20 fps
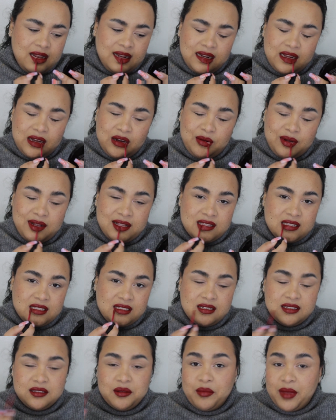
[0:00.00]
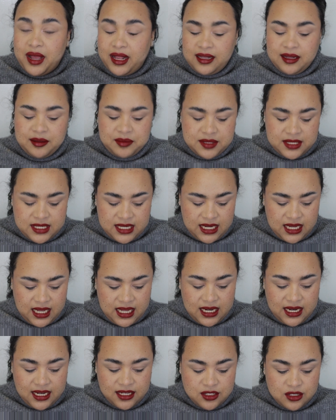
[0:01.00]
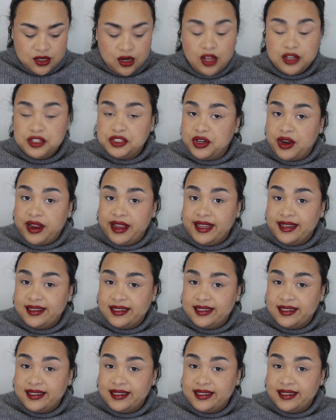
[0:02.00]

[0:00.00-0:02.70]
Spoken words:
Now, while this is a matte lipstick, it is not drying.